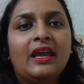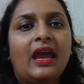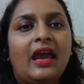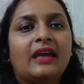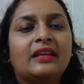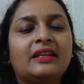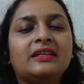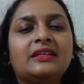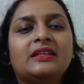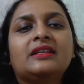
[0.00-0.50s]

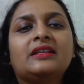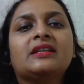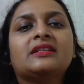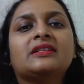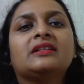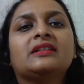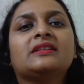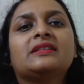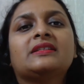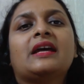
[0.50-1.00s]
an
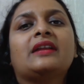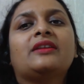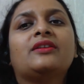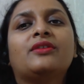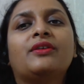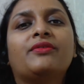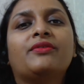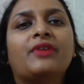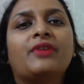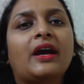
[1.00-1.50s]
international standard
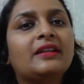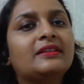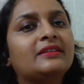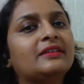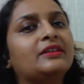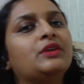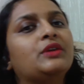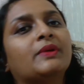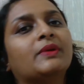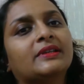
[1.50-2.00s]
of rights,
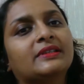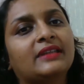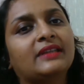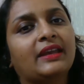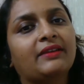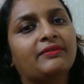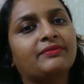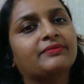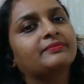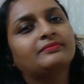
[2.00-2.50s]
you are
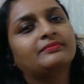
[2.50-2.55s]
safe.